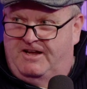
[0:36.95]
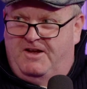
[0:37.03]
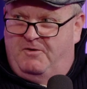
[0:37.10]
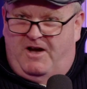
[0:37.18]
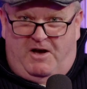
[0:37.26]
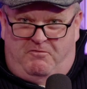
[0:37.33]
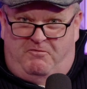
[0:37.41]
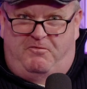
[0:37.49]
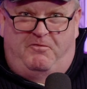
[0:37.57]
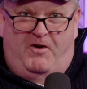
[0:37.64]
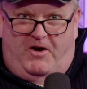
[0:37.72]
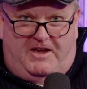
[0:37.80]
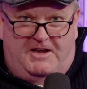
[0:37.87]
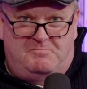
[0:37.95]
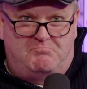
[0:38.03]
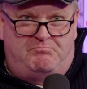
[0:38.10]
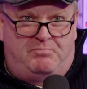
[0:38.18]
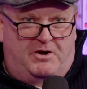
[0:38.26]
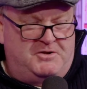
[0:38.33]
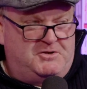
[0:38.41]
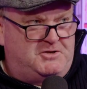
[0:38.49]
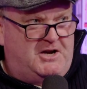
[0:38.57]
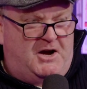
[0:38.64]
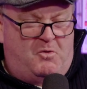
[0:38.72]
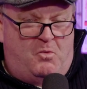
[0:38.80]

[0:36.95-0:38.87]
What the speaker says: What a fucking bunch of